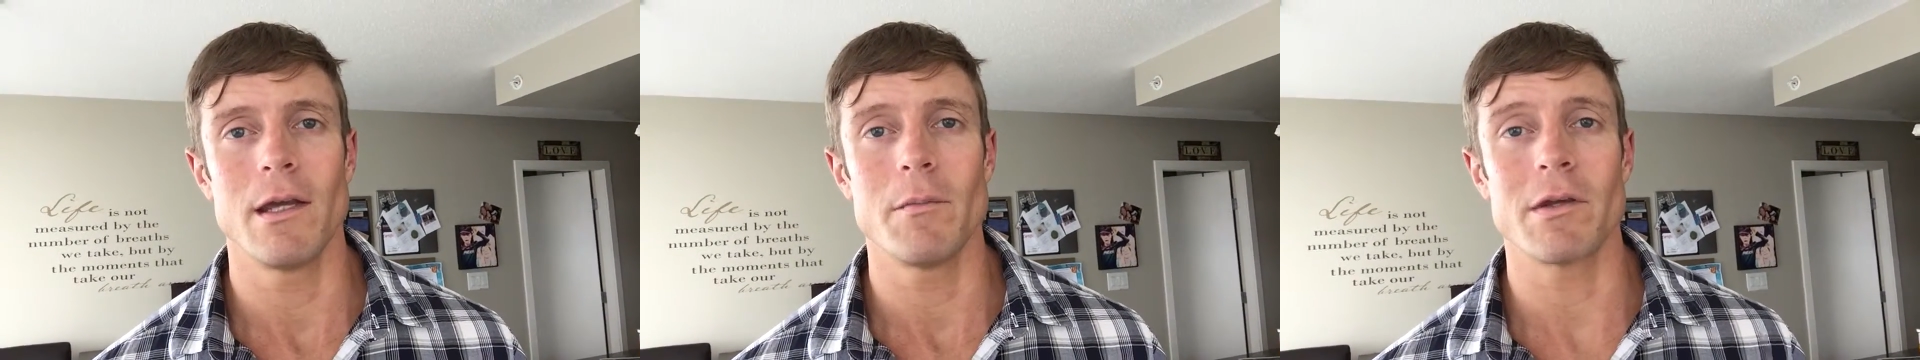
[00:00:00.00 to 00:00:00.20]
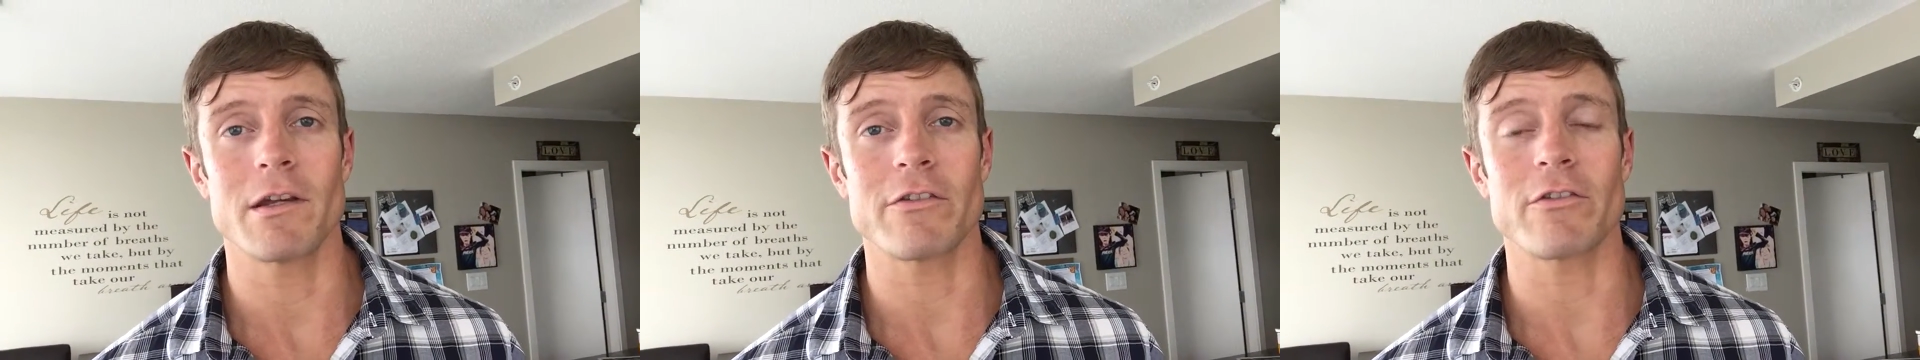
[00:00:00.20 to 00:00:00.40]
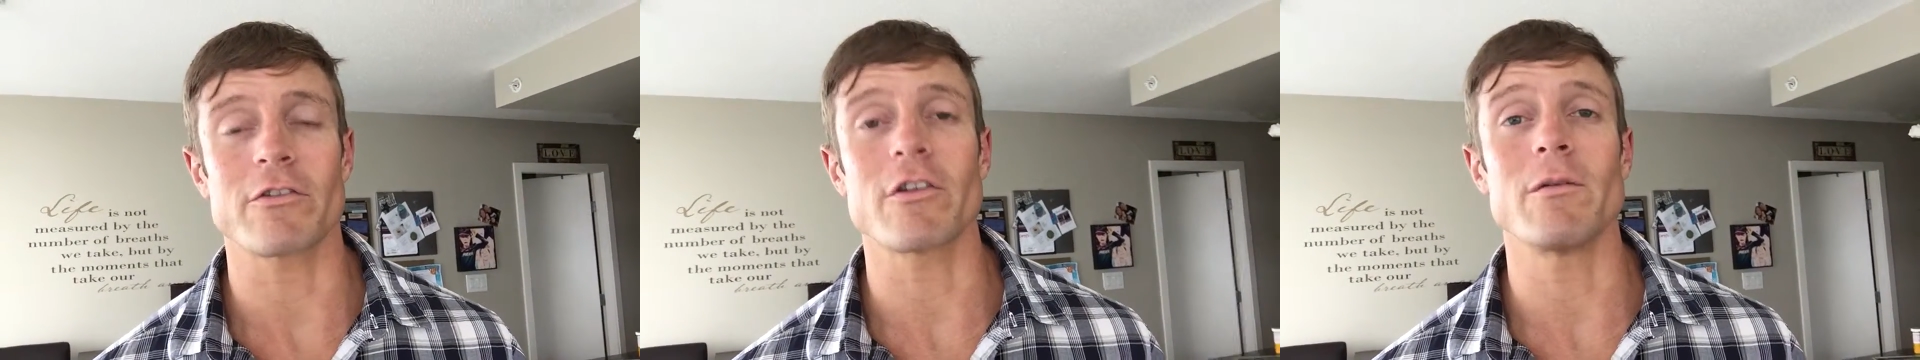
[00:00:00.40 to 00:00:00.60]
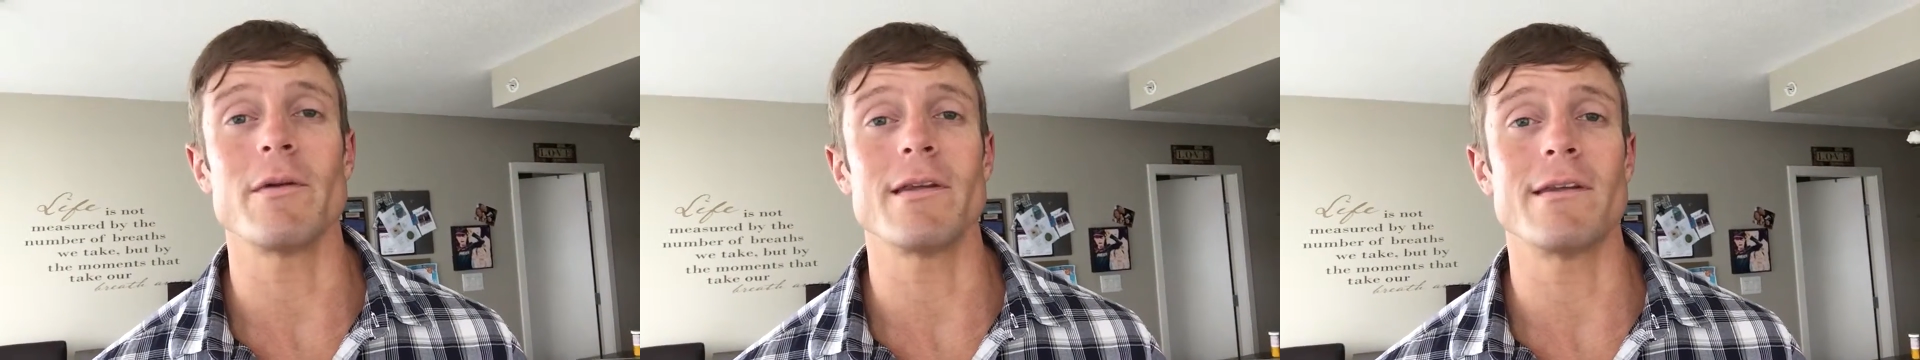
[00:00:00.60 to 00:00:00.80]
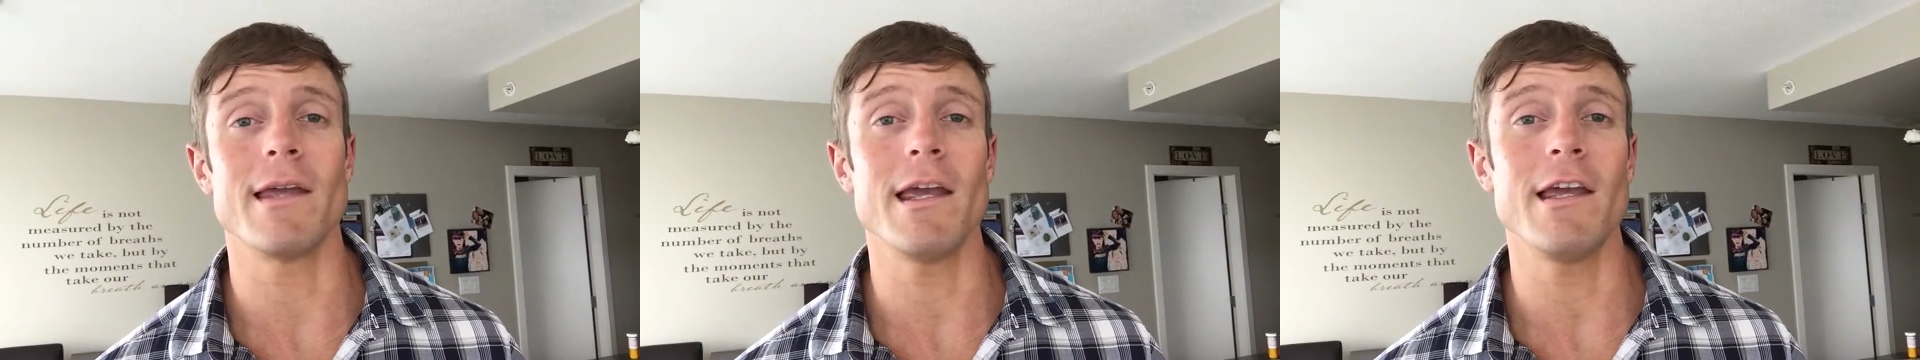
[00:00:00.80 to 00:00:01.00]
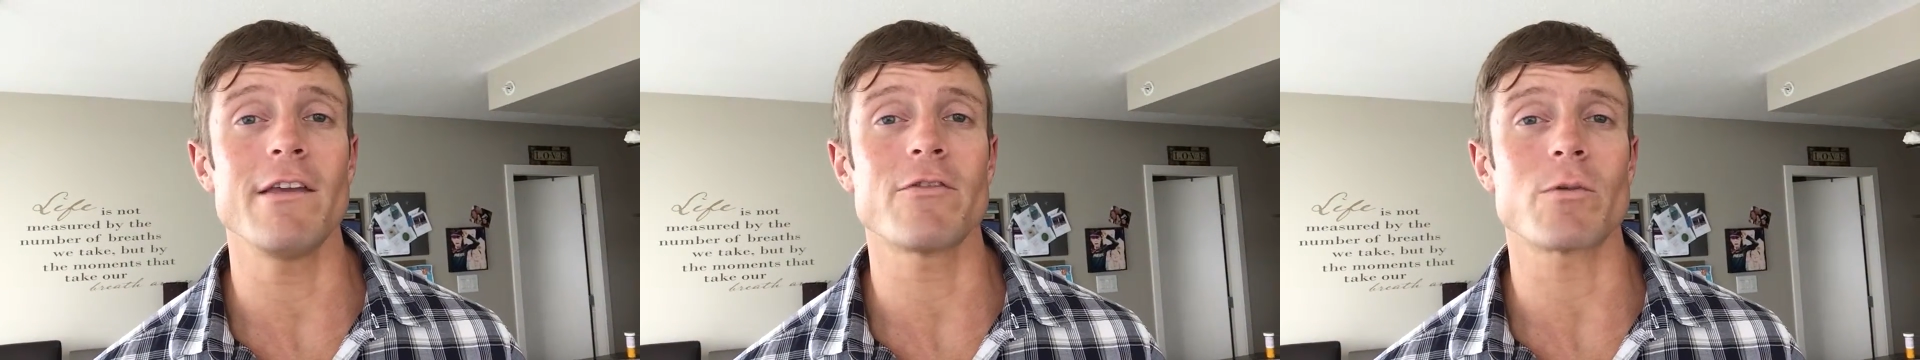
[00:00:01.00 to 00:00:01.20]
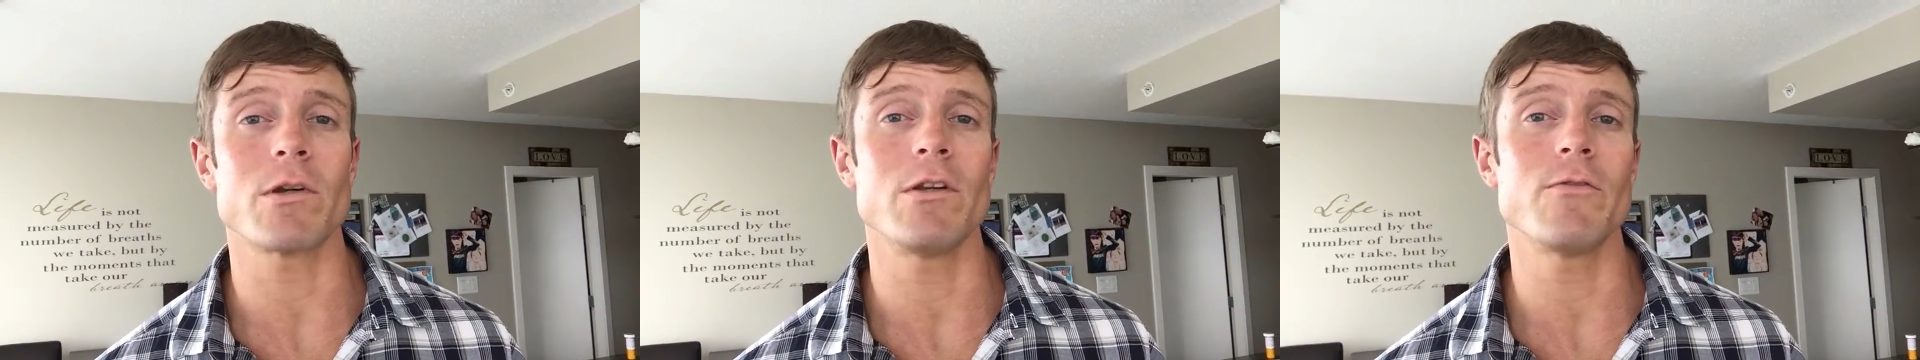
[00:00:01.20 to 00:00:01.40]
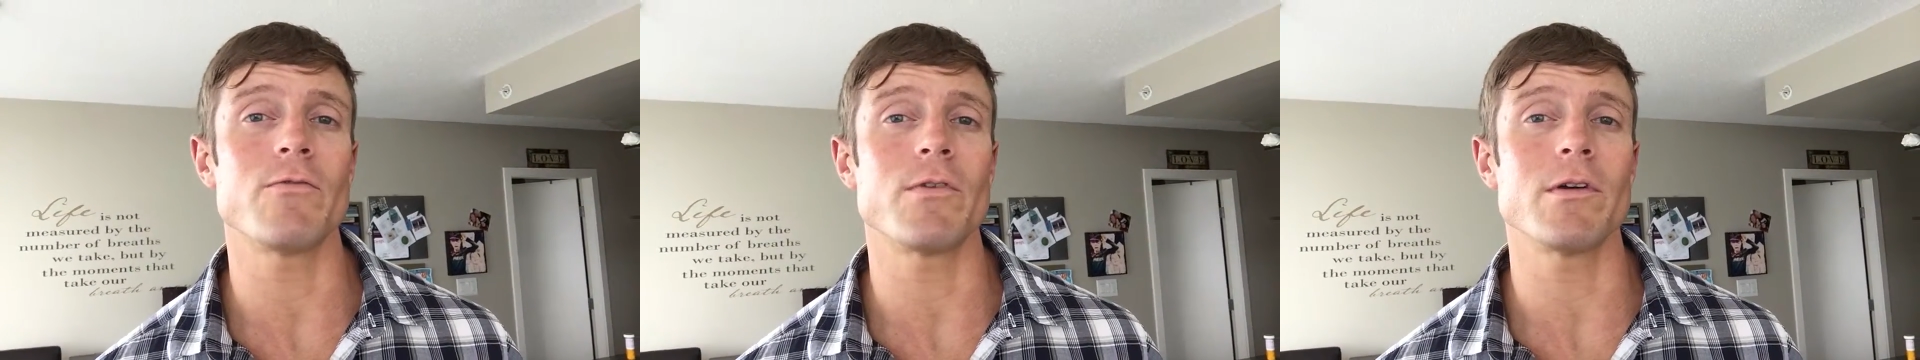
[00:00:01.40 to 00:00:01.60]
Because there's going to be days where
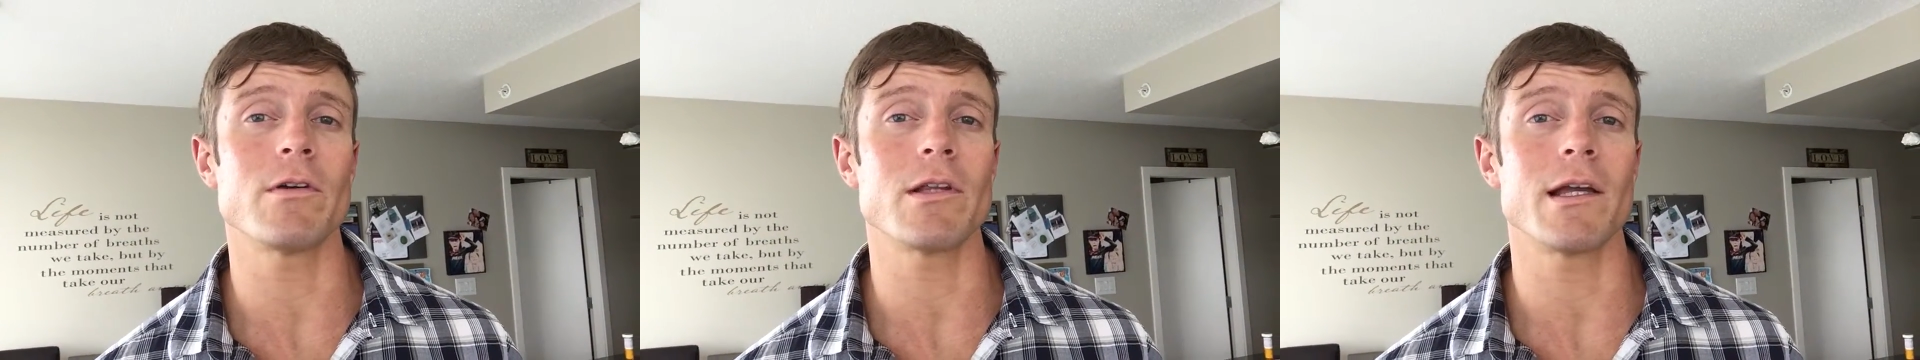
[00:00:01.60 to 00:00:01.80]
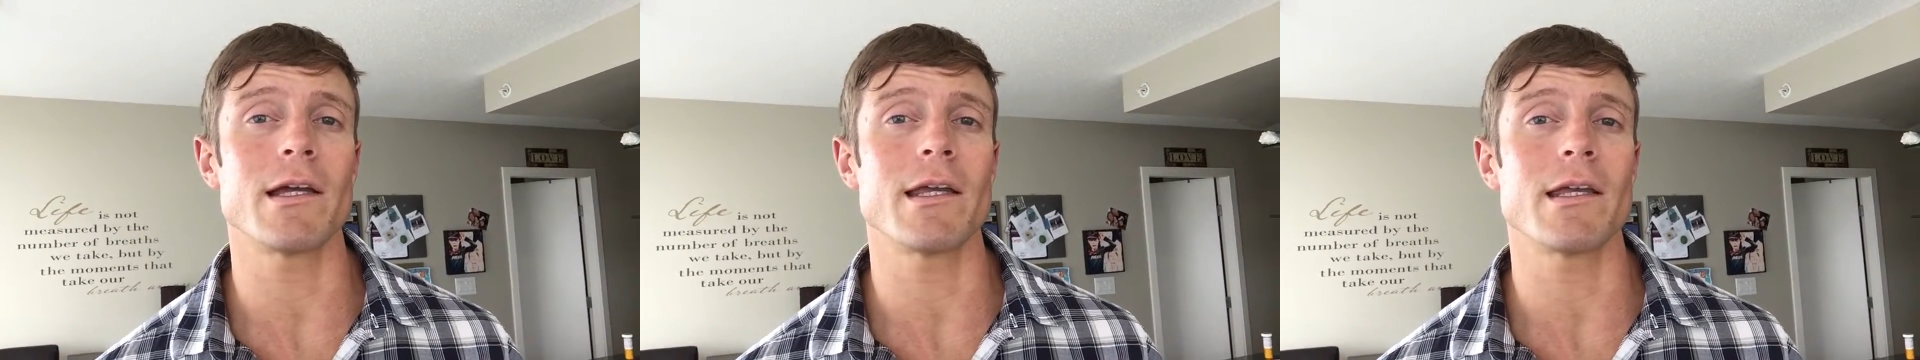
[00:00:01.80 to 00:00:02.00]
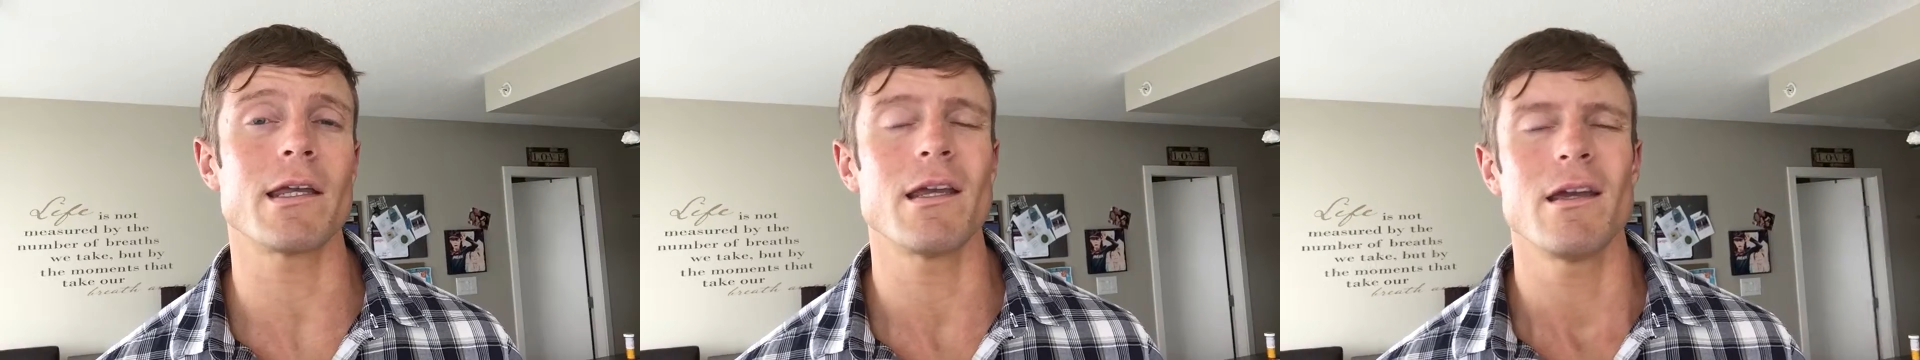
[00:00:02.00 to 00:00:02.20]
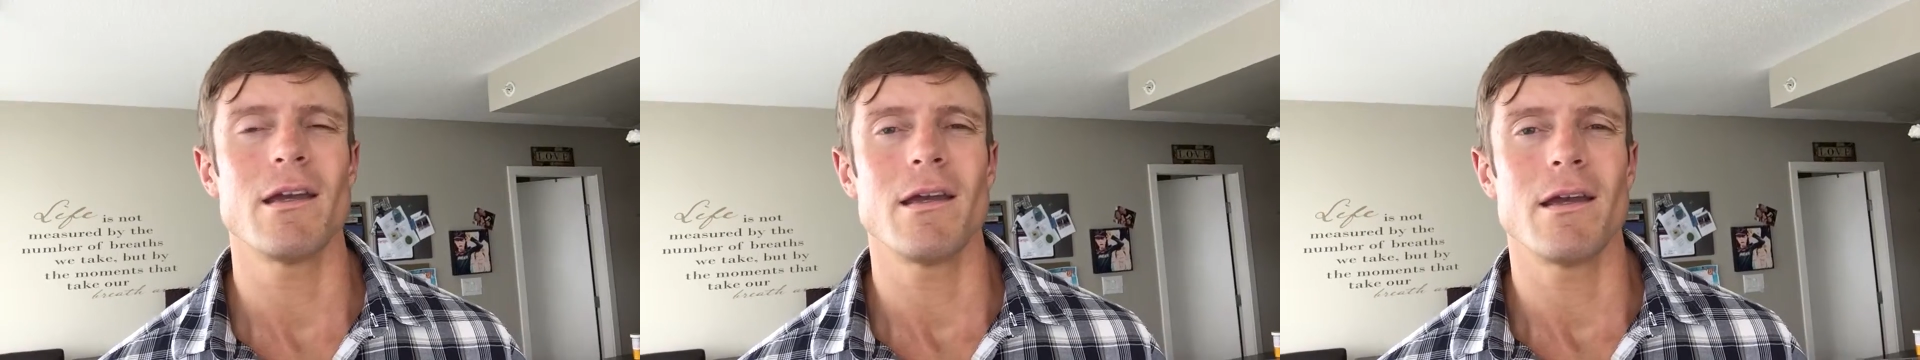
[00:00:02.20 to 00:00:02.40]
you feel like